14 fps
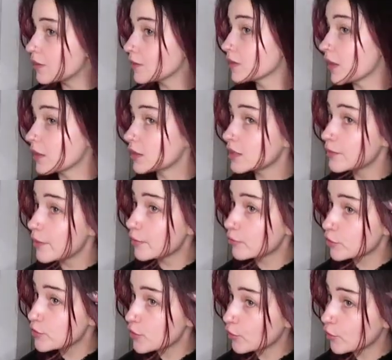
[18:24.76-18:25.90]
Luckily my
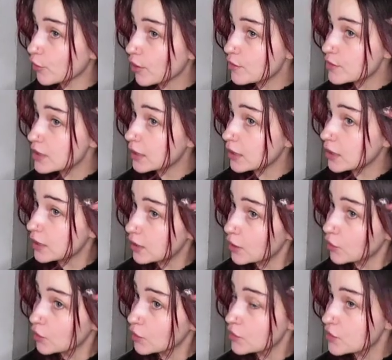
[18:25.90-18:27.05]
roots are grown out to like
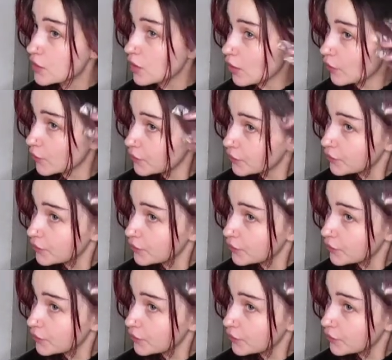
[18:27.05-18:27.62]
here, so